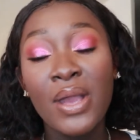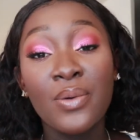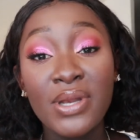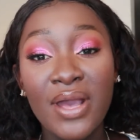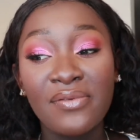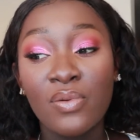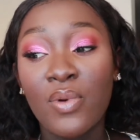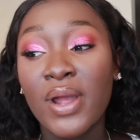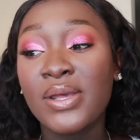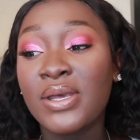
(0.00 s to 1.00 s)
It will never
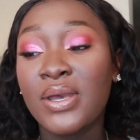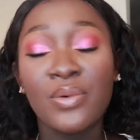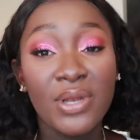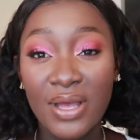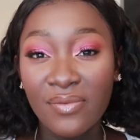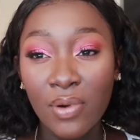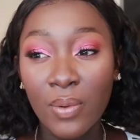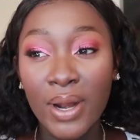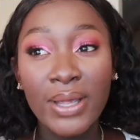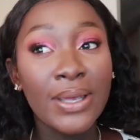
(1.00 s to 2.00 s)
work. It will never
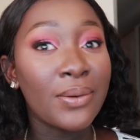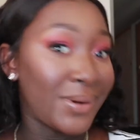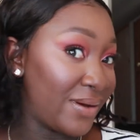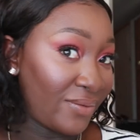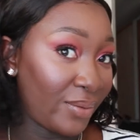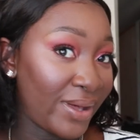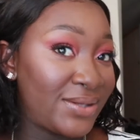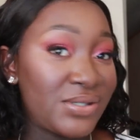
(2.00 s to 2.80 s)
work. It will never work.